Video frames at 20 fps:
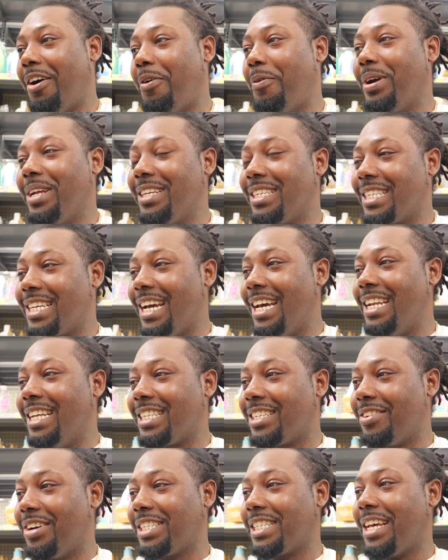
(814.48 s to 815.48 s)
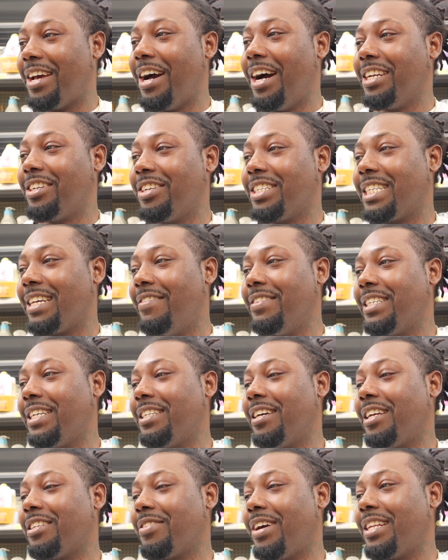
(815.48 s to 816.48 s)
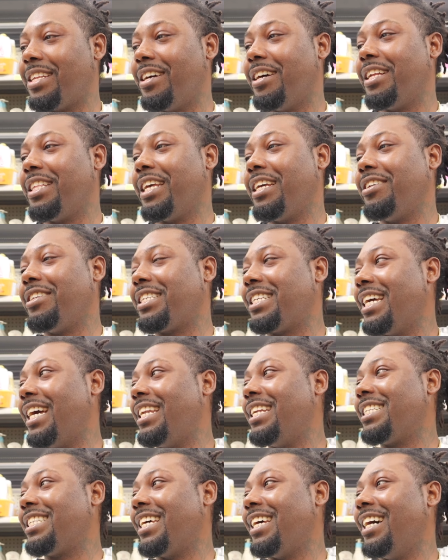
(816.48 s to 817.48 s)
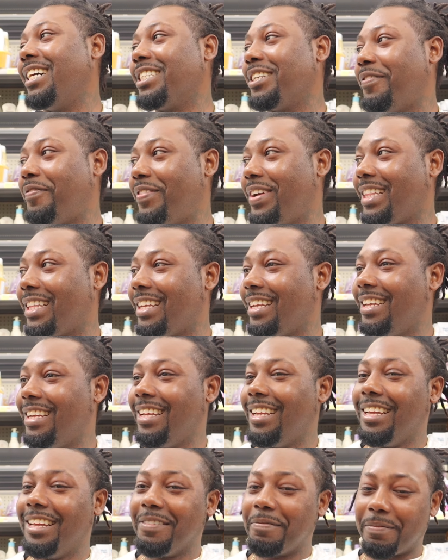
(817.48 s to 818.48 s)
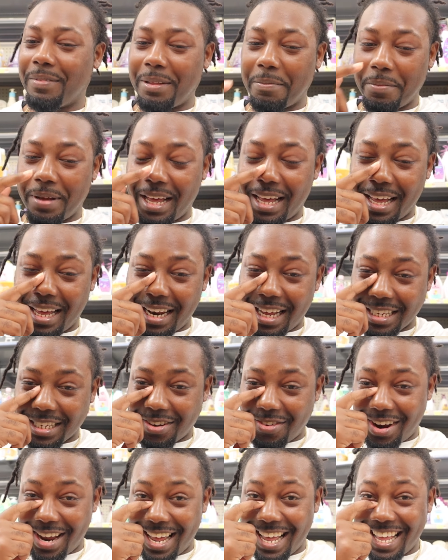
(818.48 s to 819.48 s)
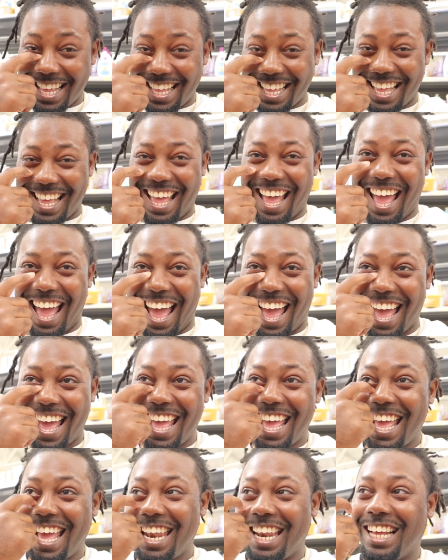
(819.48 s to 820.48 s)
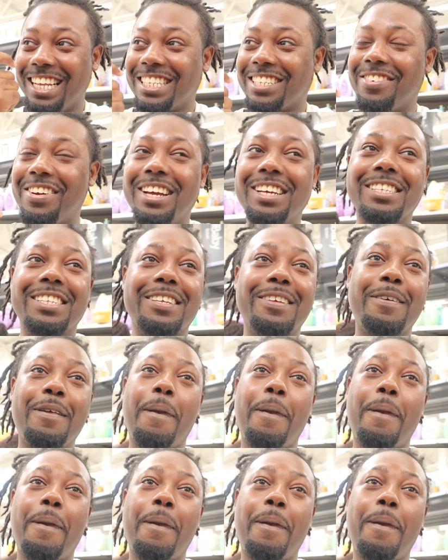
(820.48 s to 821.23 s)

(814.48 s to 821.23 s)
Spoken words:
Oh, well, you scanned it, so it said $117 right there. Yeah. Then you scanned it, it said $150. Man, that's that's crazy.